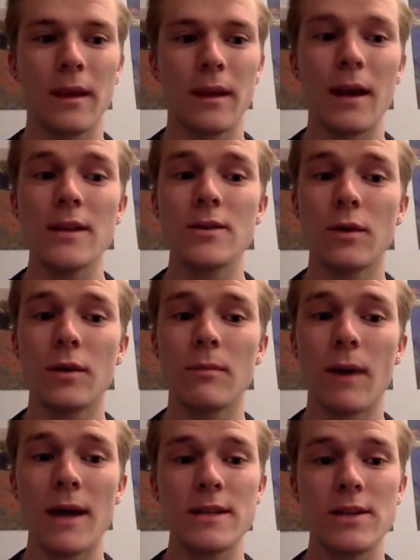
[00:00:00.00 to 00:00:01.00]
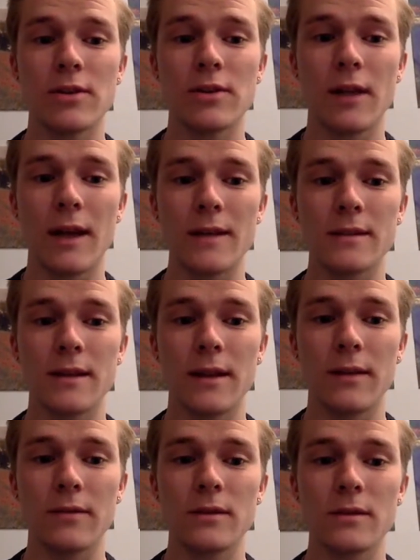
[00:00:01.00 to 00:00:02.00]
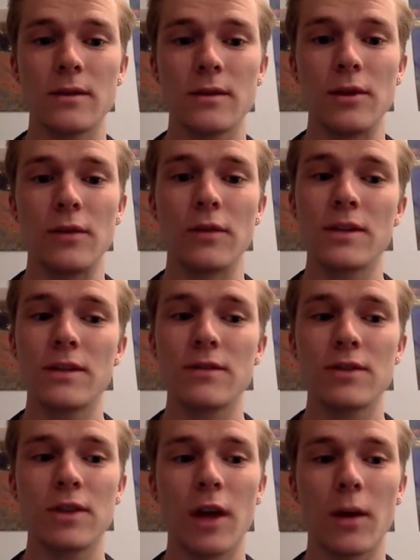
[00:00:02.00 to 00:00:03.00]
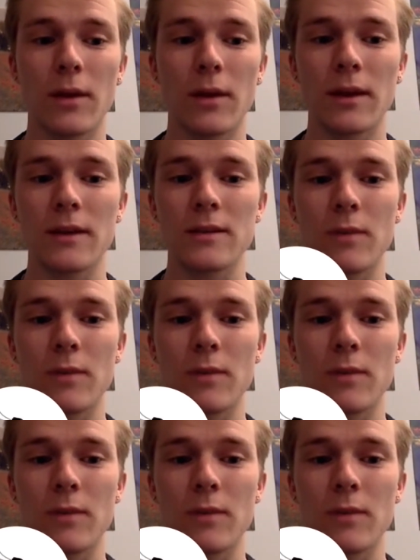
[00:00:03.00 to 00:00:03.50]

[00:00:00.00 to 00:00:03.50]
And I donated my senior class gift to the University of Chicago Athletics